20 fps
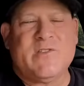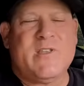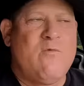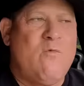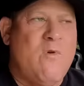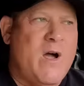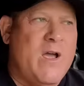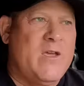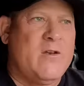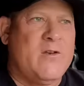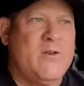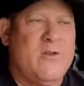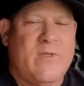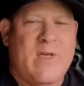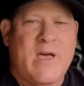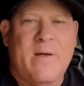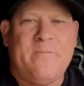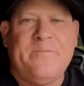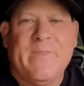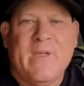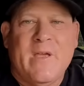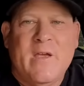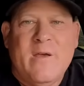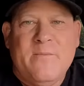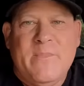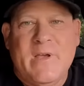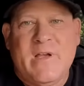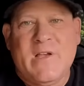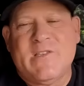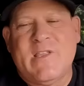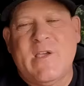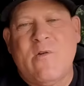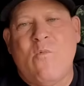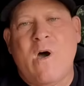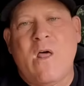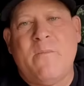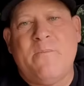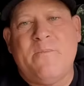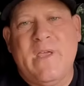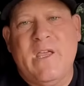They want you to do that because they
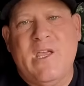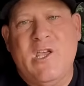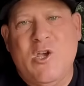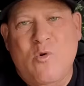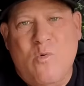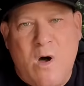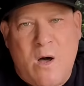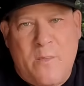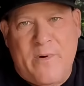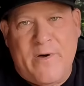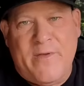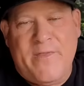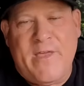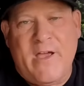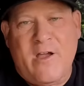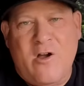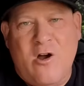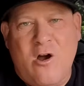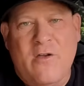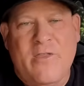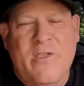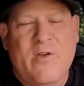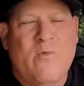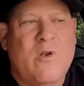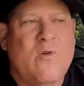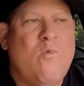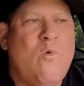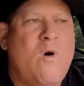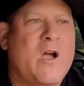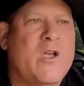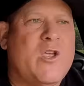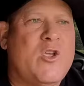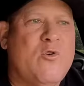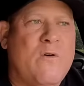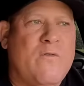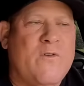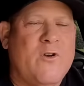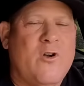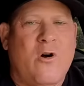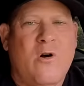want to beat you up on that car. They want to walk
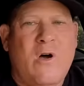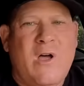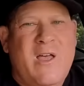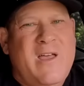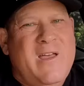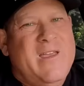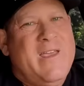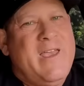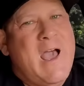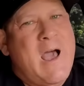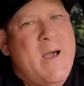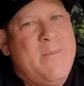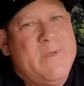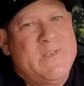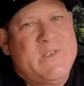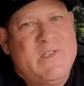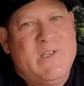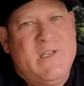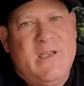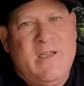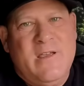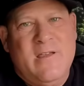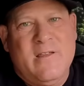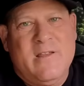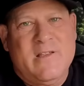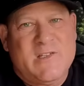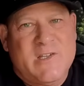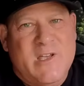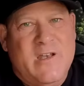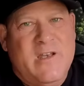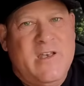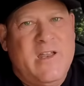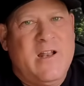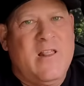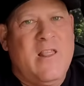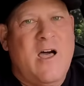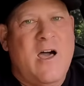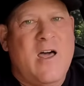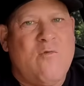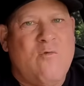you over and go, yeah, but see, it's going to need
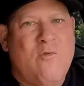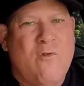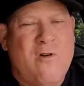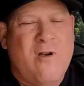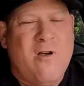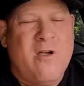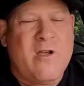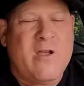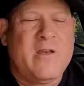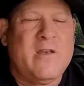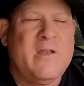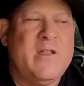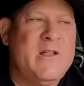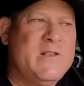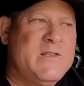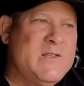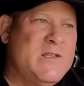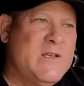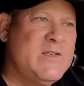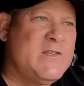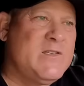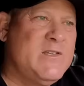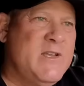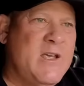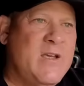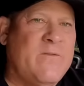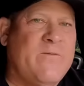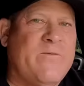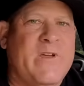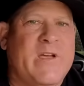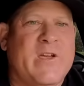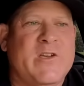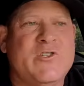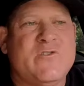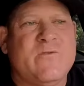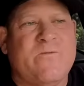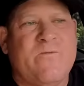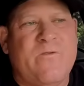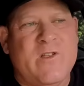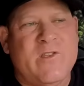a lot of work. It needs this ding
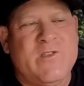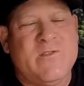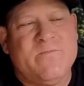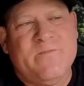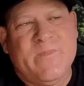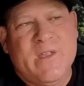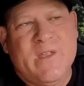fixed. Your front